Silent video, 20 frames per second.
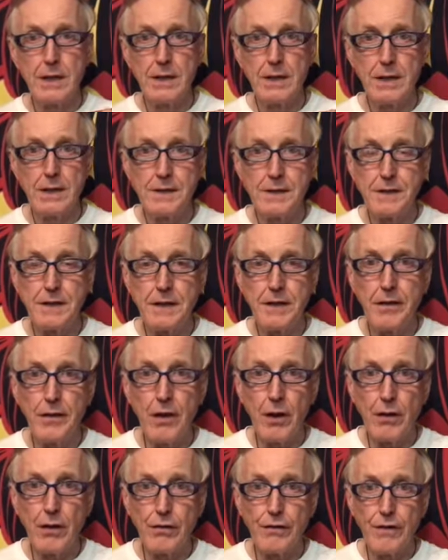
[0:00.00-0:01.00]
It's in the
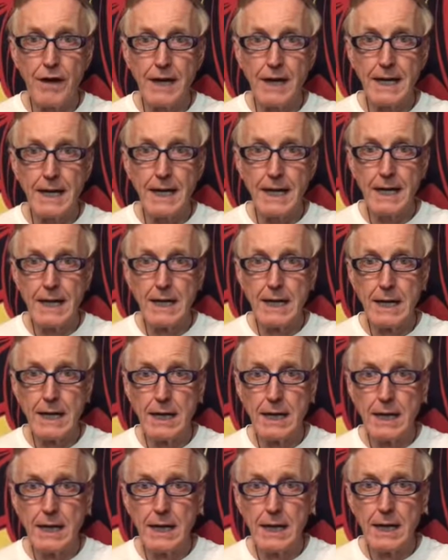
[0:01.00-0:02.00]
note of A.
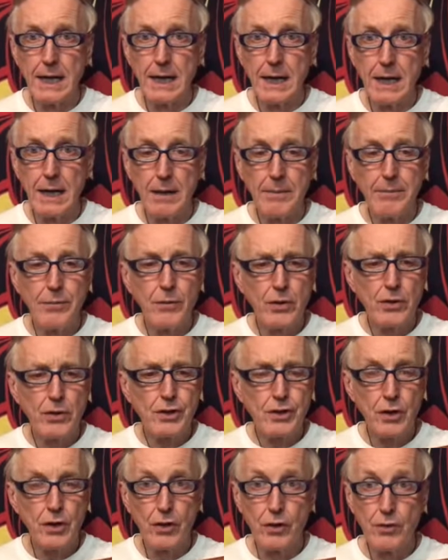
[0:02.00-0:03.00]
I'm not
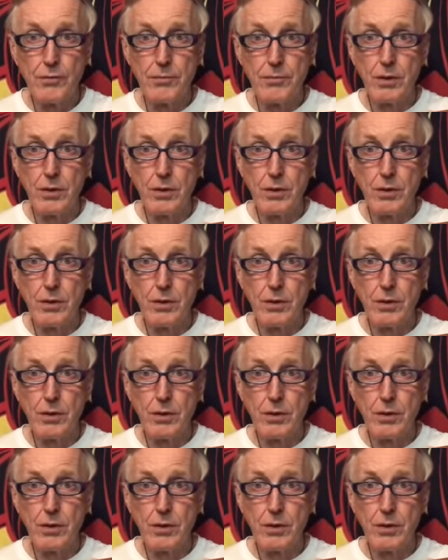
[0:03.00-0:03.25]
sure who